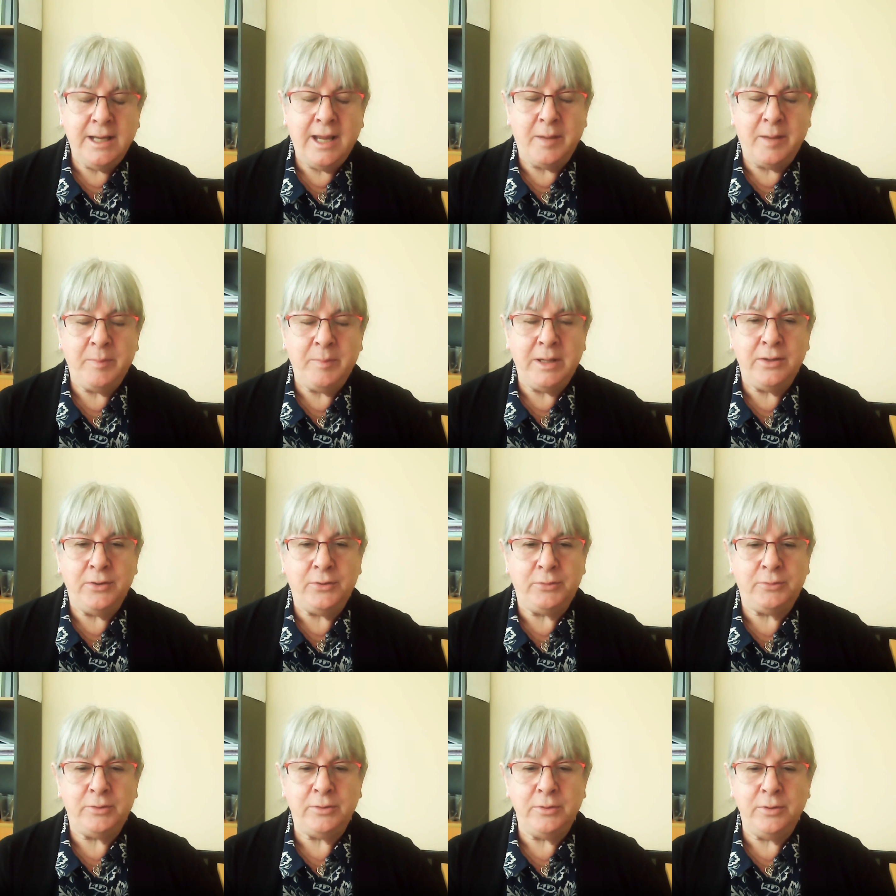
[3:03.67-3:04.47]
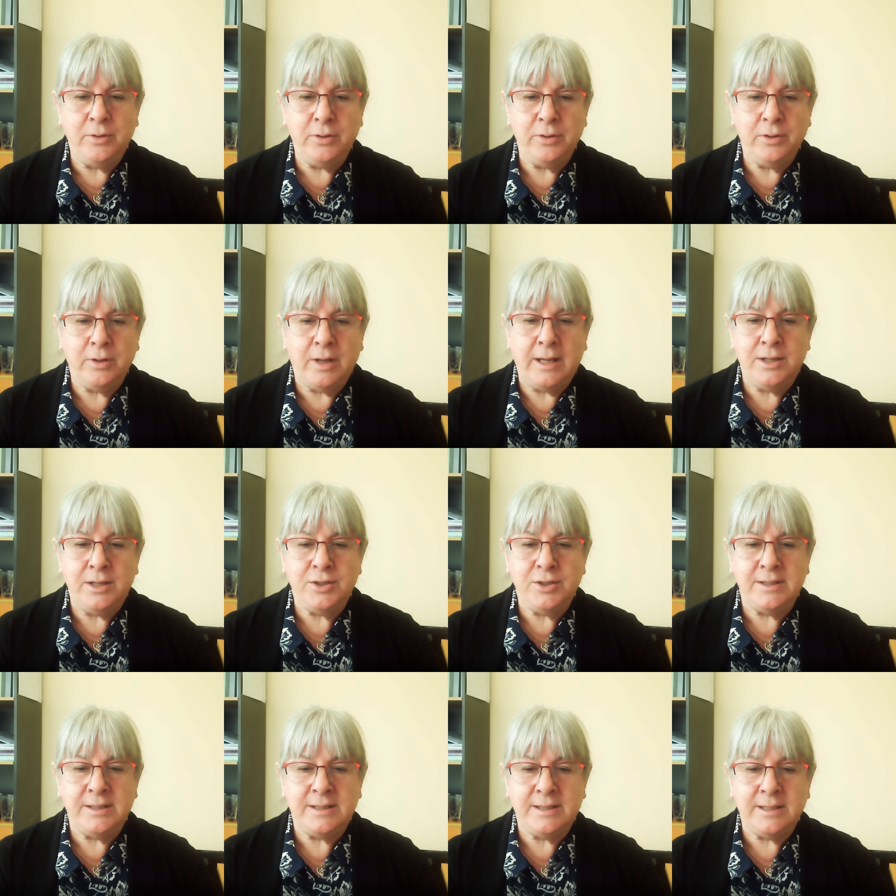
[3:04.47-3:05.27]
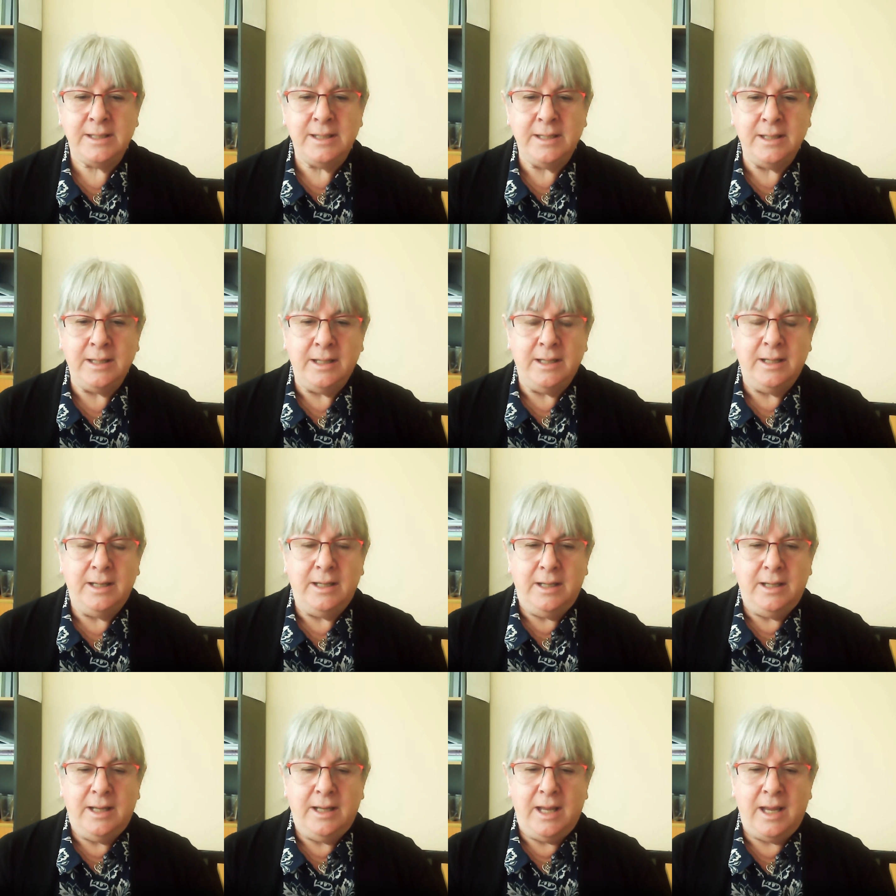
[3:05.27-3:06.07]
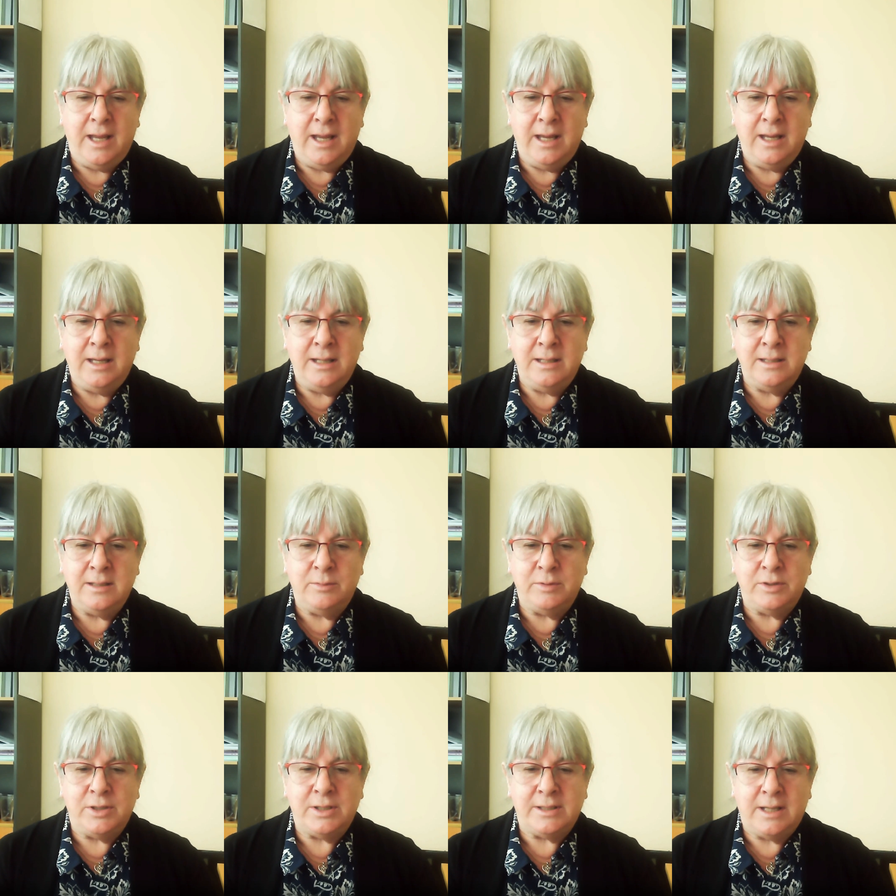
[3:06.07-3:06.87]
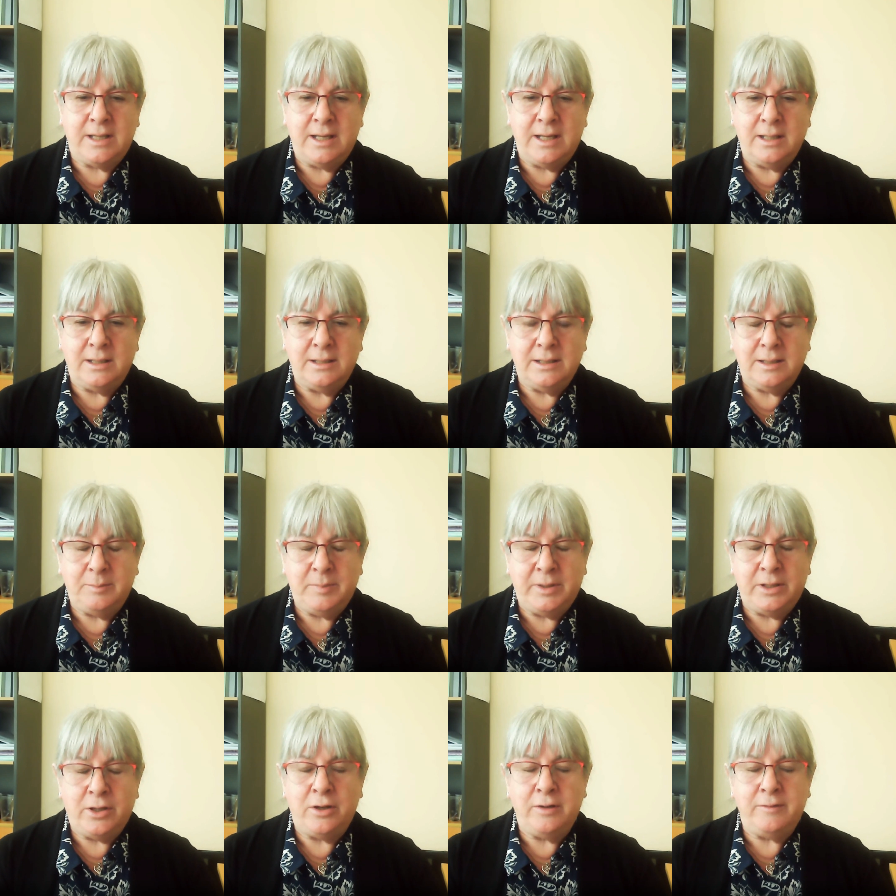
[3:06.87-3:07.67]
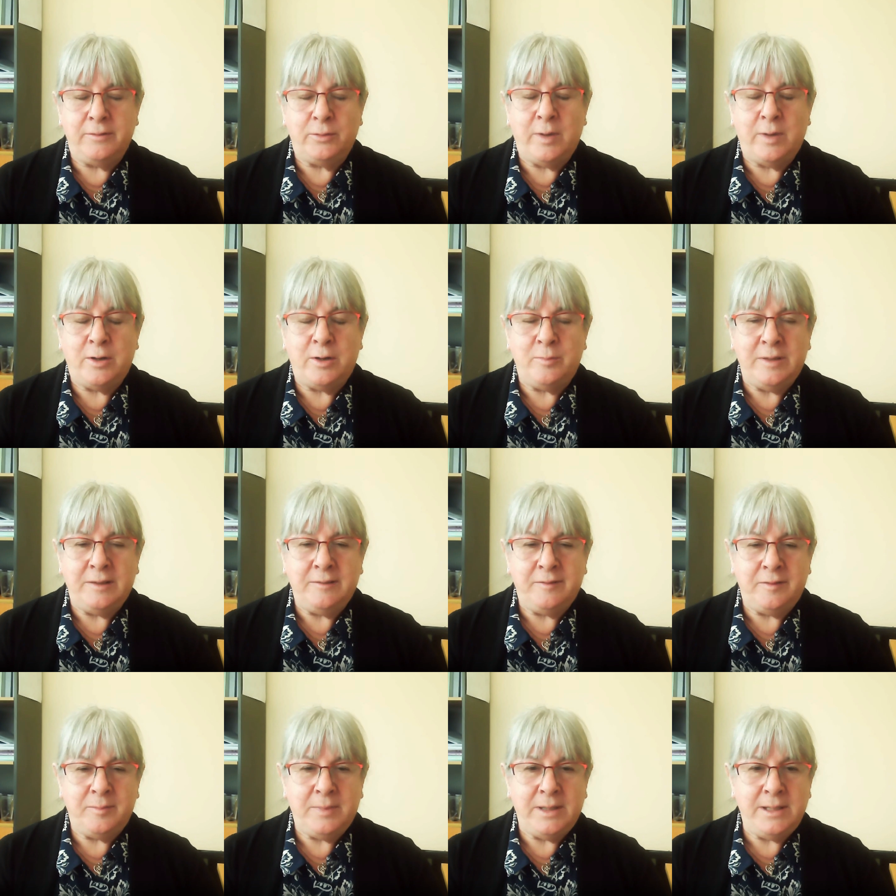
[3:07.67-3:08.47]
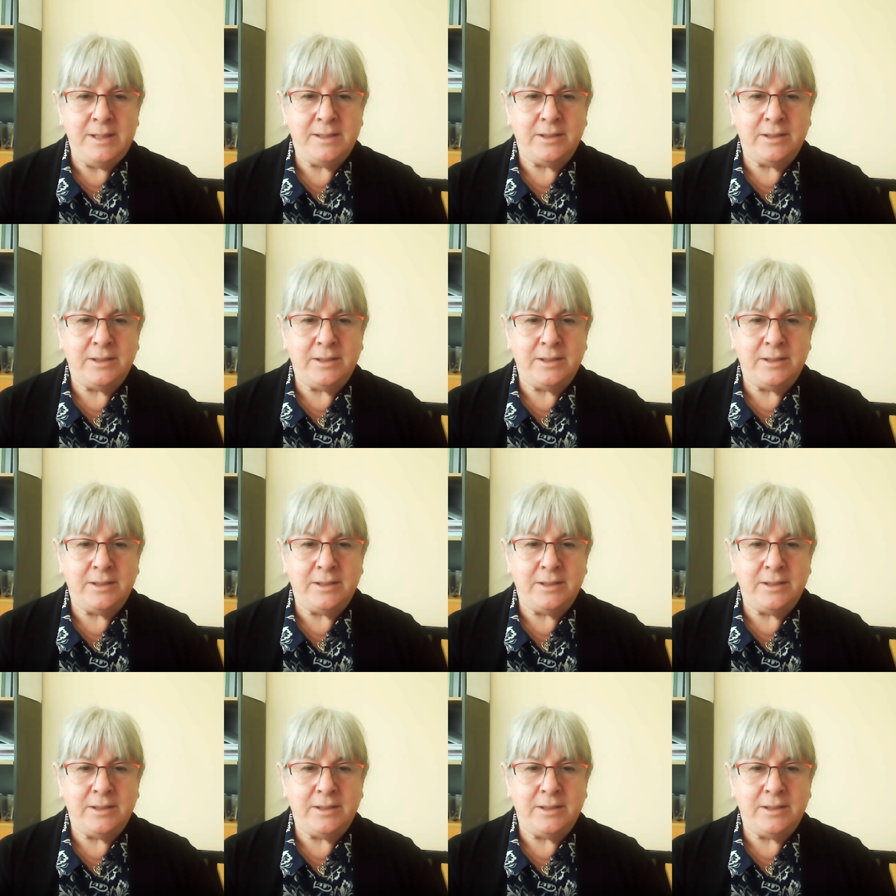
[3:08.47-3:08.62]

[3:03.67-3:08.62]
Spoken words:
coming through her agency, and it was just getting a little bit overwhelming for me.